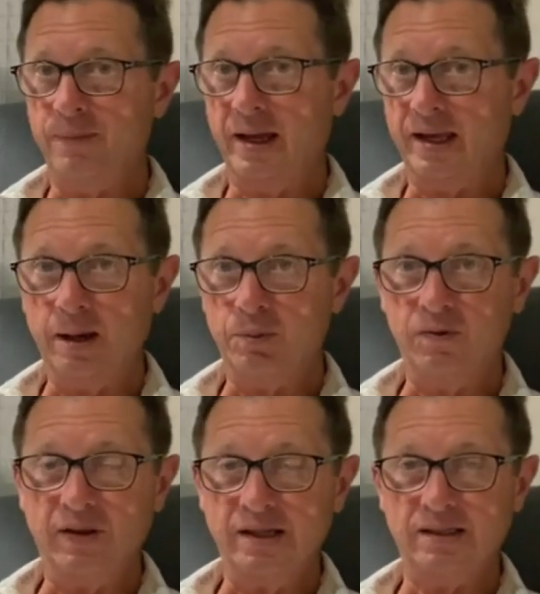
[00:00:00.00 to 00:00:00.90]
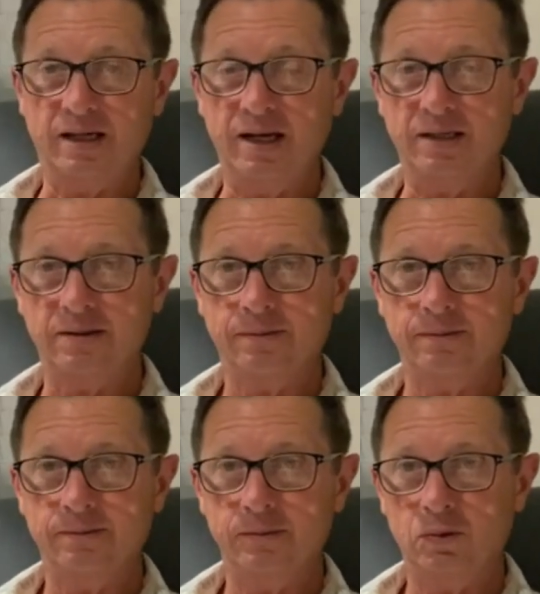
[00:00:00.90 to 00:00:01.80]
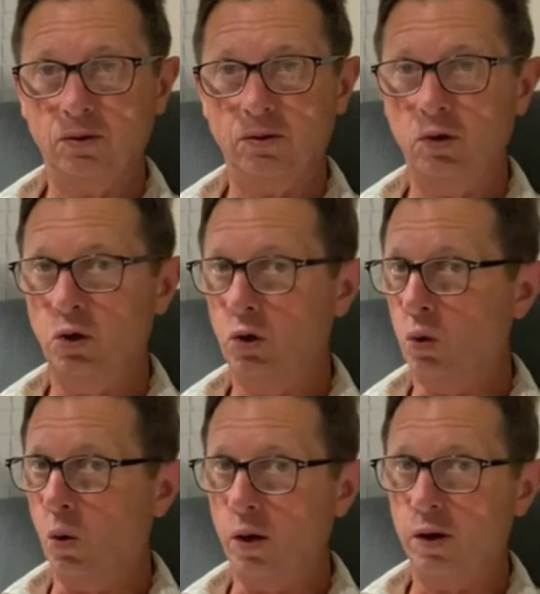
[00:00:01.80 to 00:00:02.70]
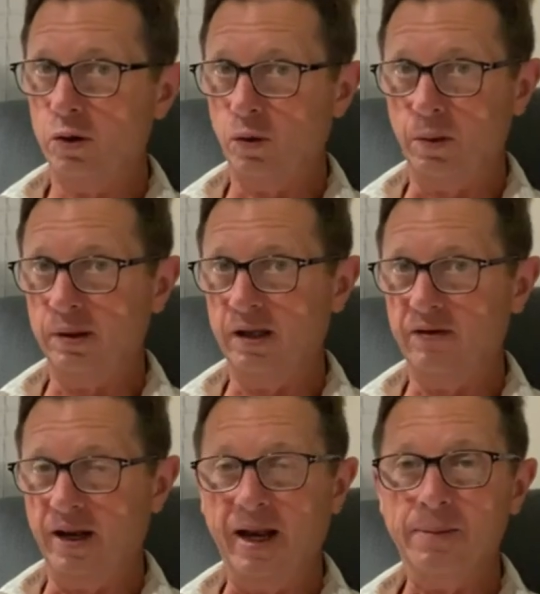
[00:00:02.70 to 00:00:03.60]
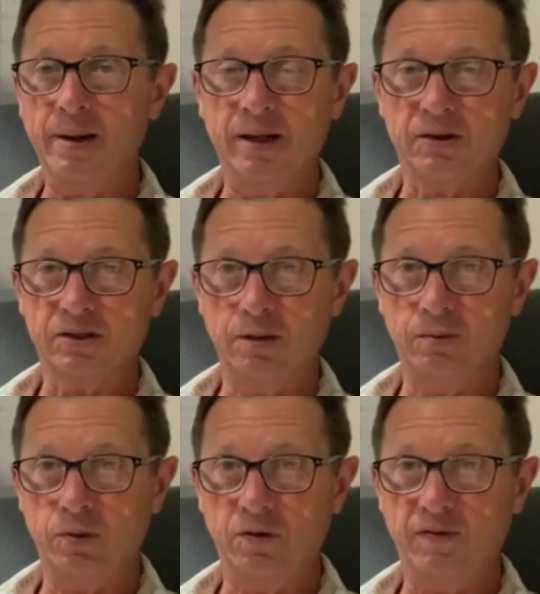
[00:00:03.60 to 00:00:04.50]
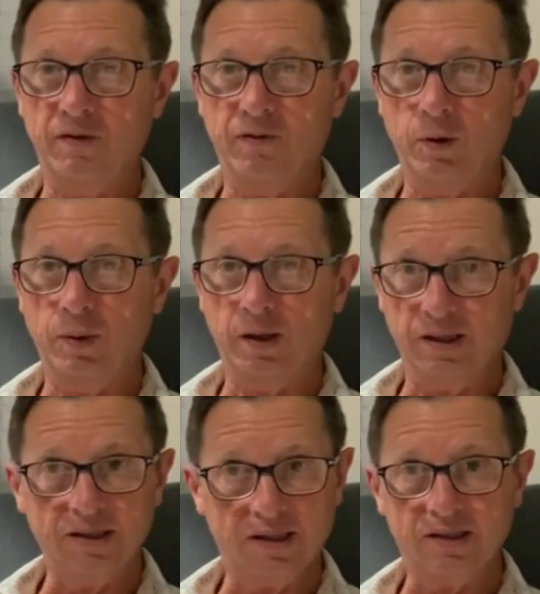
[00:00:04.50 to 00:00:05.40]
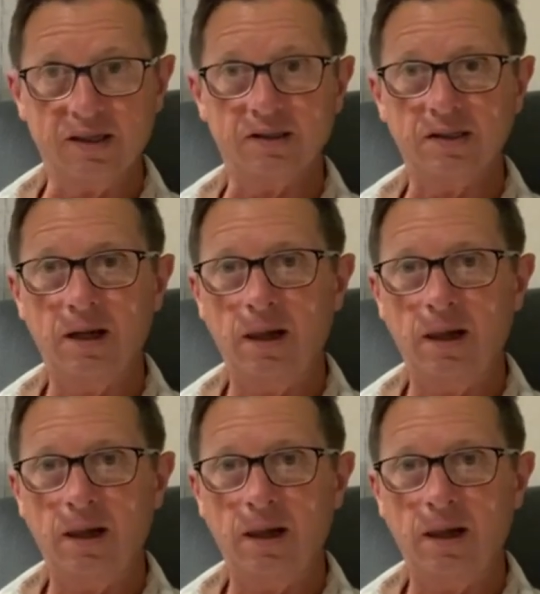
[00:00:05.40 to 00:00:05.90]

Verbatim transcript: I can't prove that's the case, nor do I believe that anybody else can prove that free will does exist.